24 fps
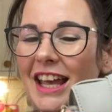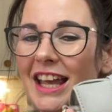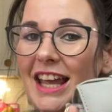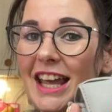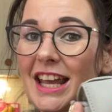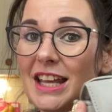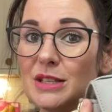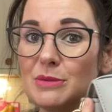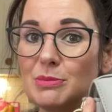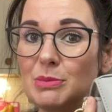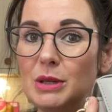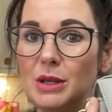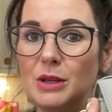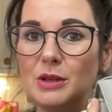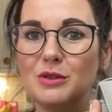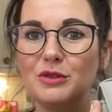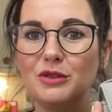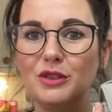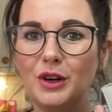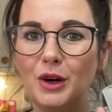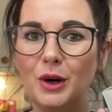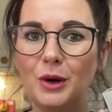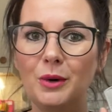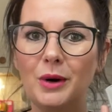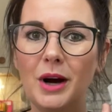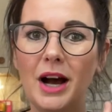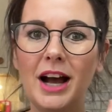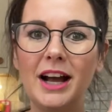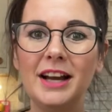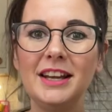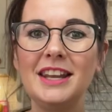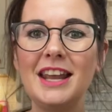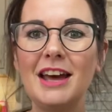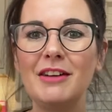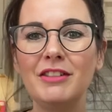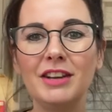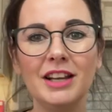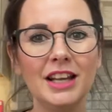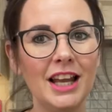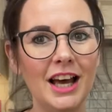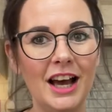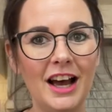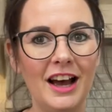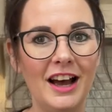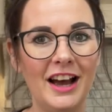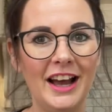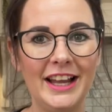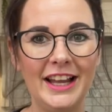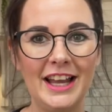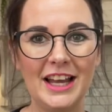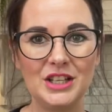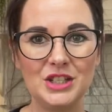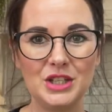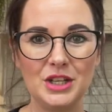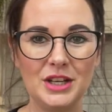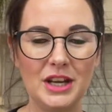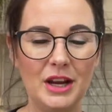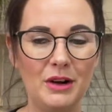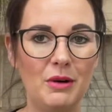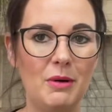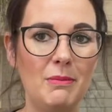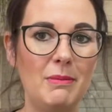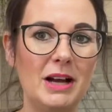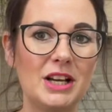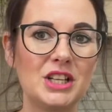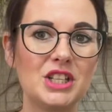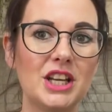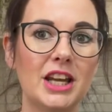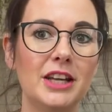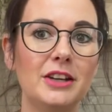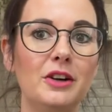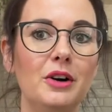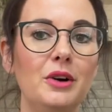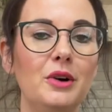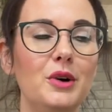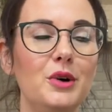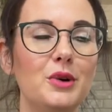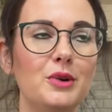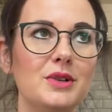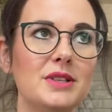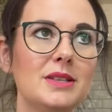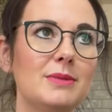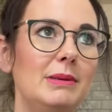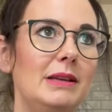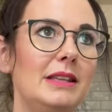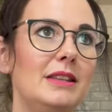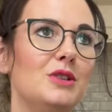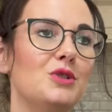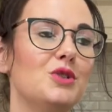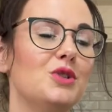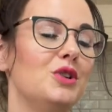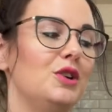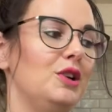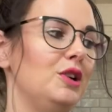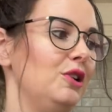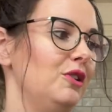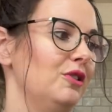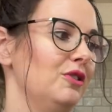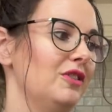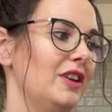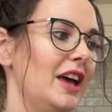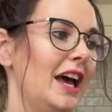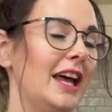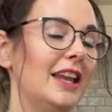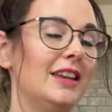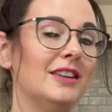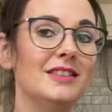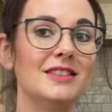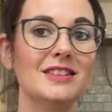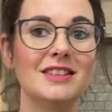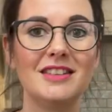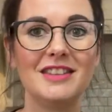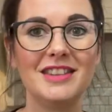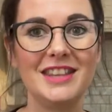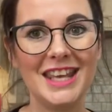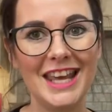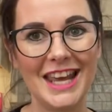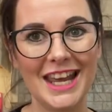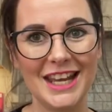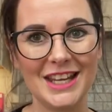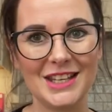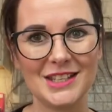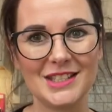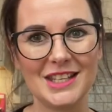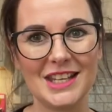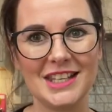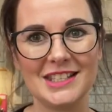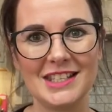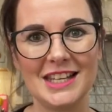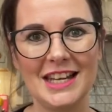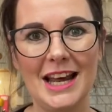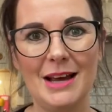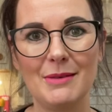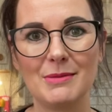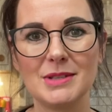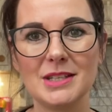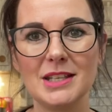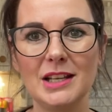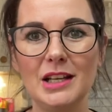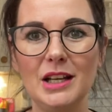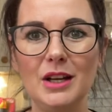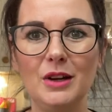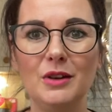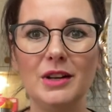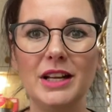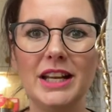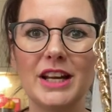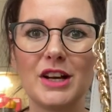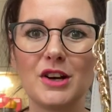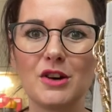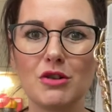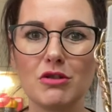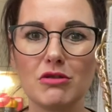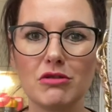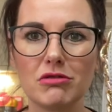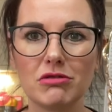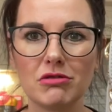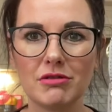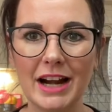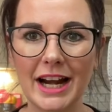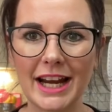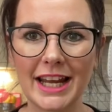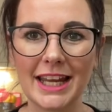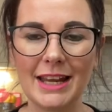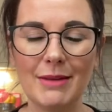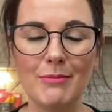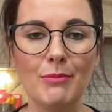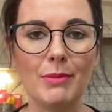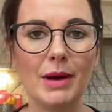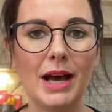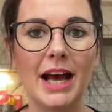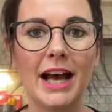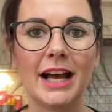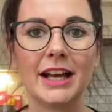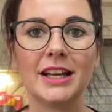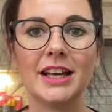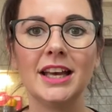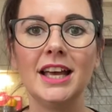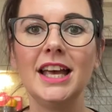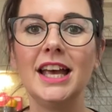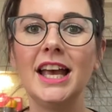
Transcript: It's beautiful. I never lie, as you know on my channel, I always speak the truth, and this is an absolutely cracking bag,